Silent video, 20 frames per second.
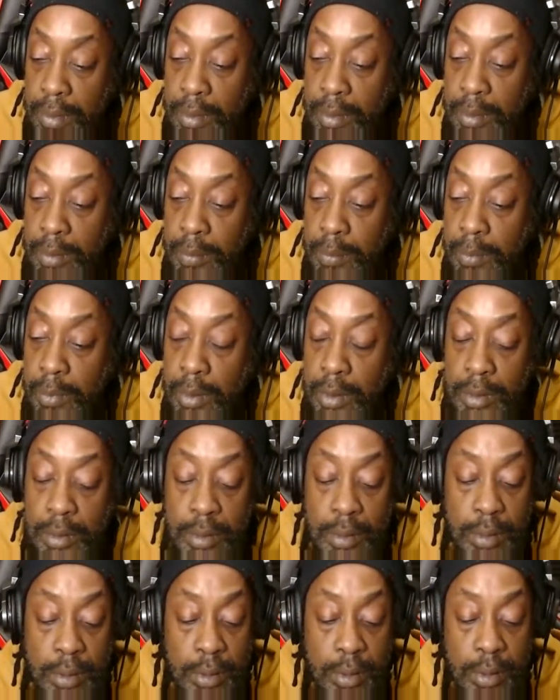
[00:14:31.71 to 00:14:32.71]
But
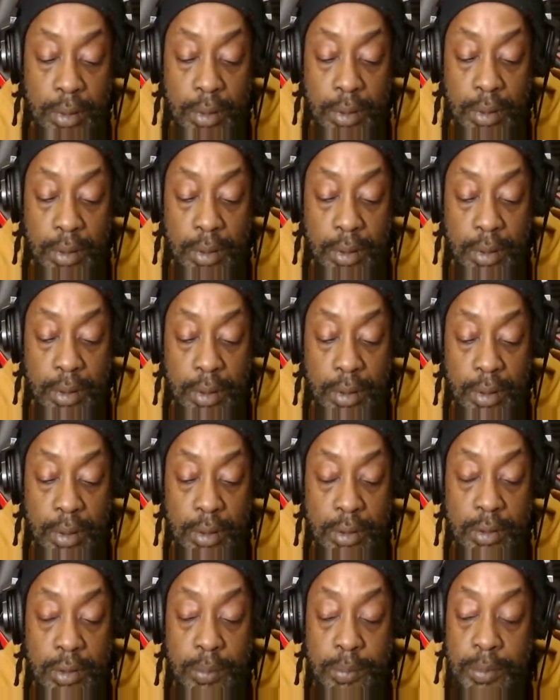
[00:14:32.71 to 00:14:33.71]
it's
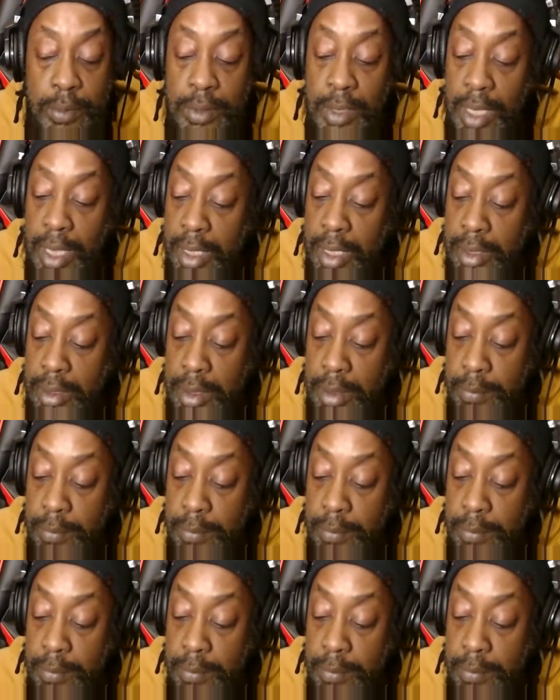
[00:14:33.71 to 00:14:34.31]
up to the item